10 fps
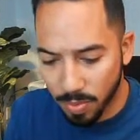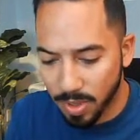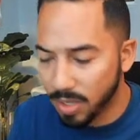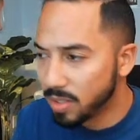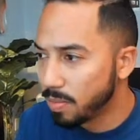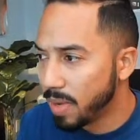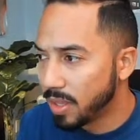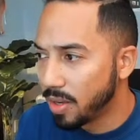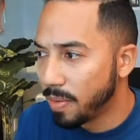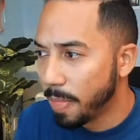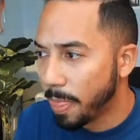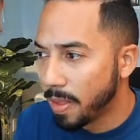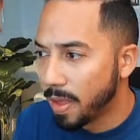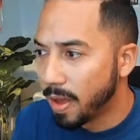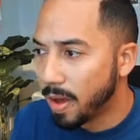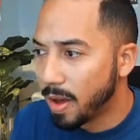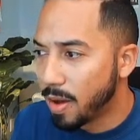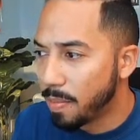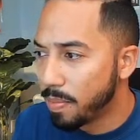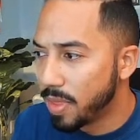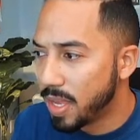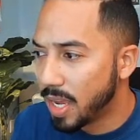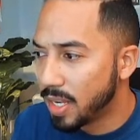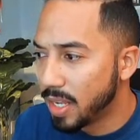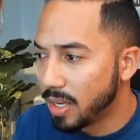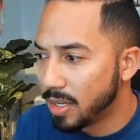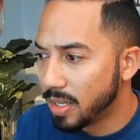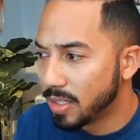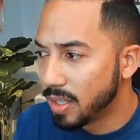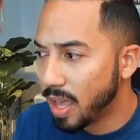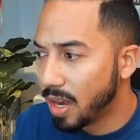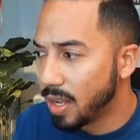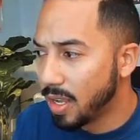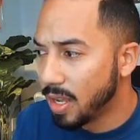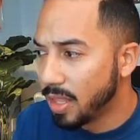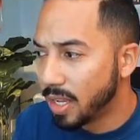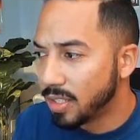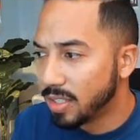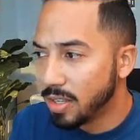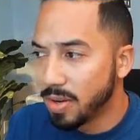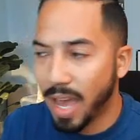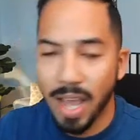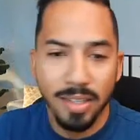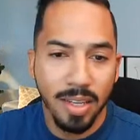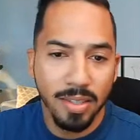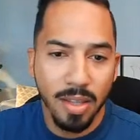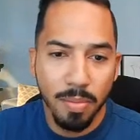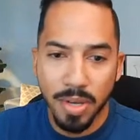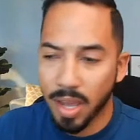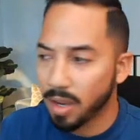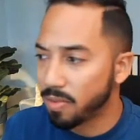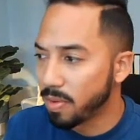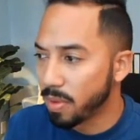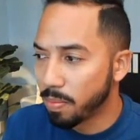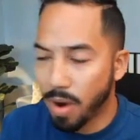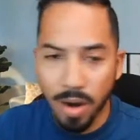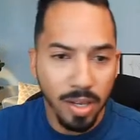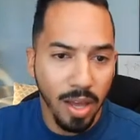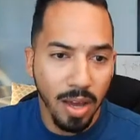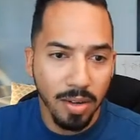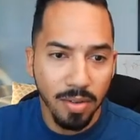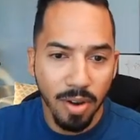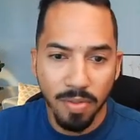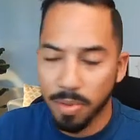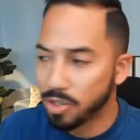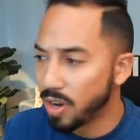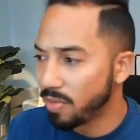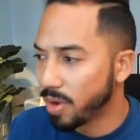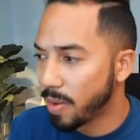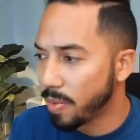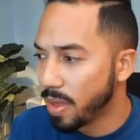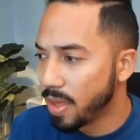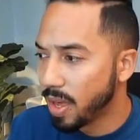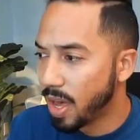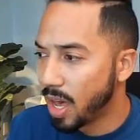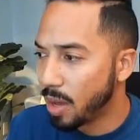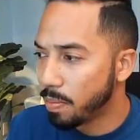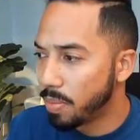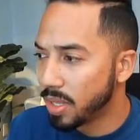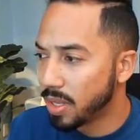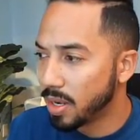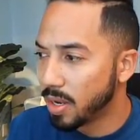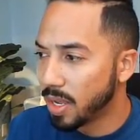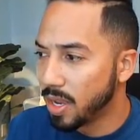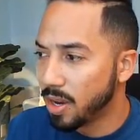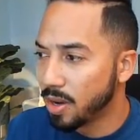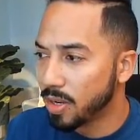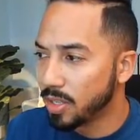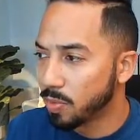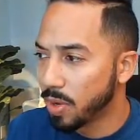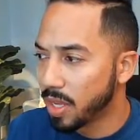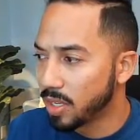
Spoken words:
this method, the idea is that they could still access the deck from the parking lot, right, from the driveway, but here is where they